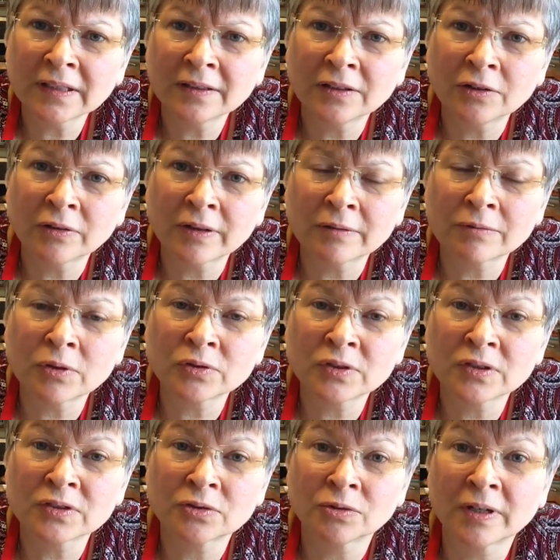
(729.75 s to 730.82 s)
You know, they roast it
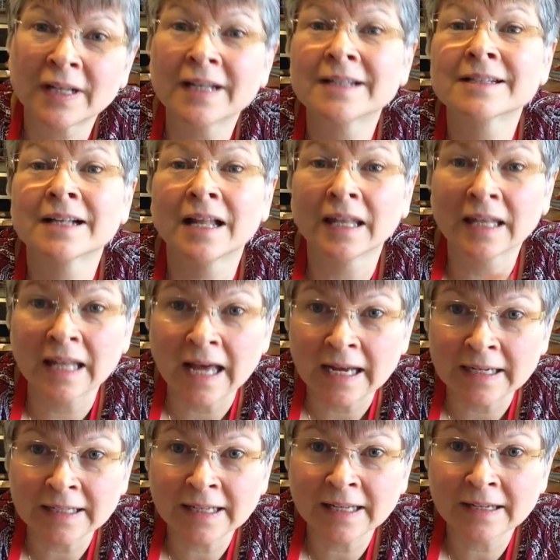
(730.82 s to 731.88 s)
so it has a lot
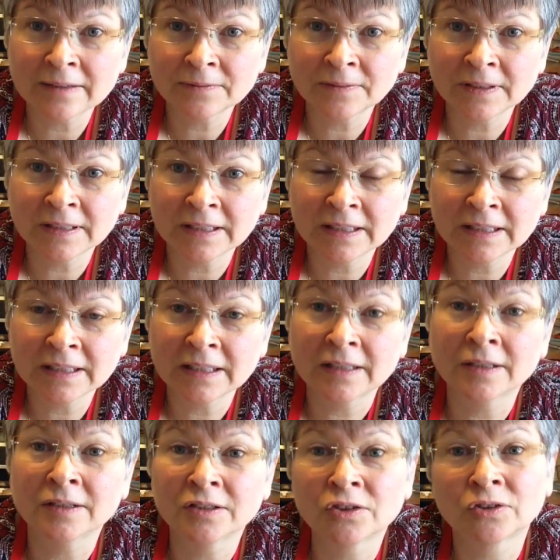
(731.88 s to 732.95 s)
of caffeine in it, and
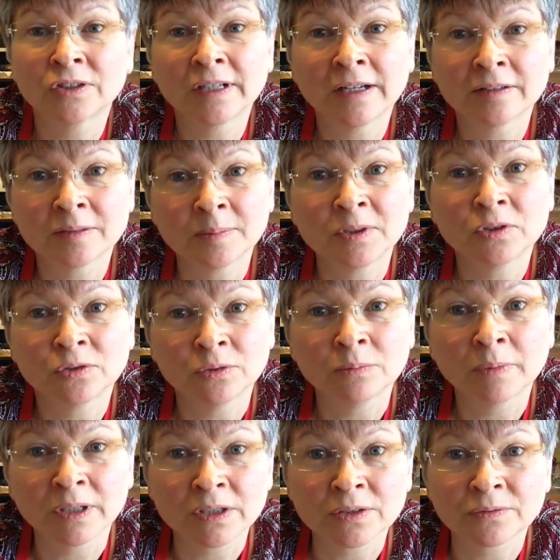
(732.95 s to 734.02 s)
it turned out to be too
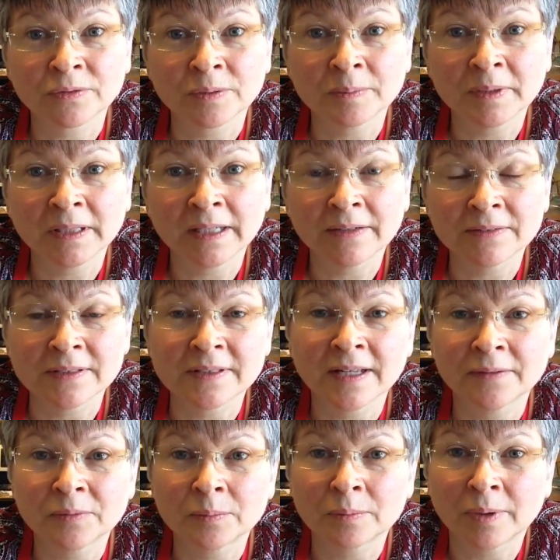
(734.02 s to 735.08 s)
much for me. I was
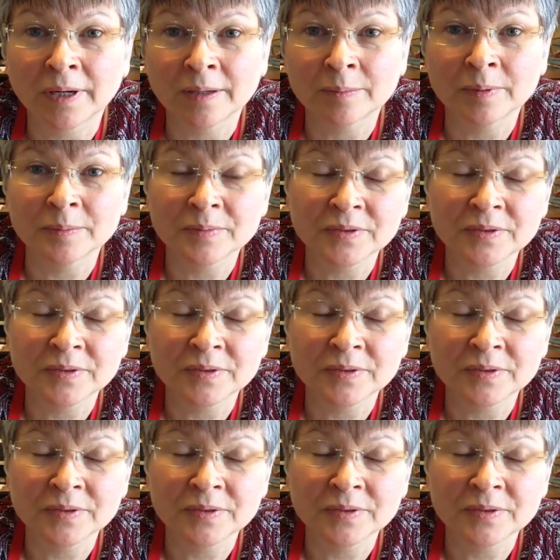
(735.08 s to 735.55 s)
having problems.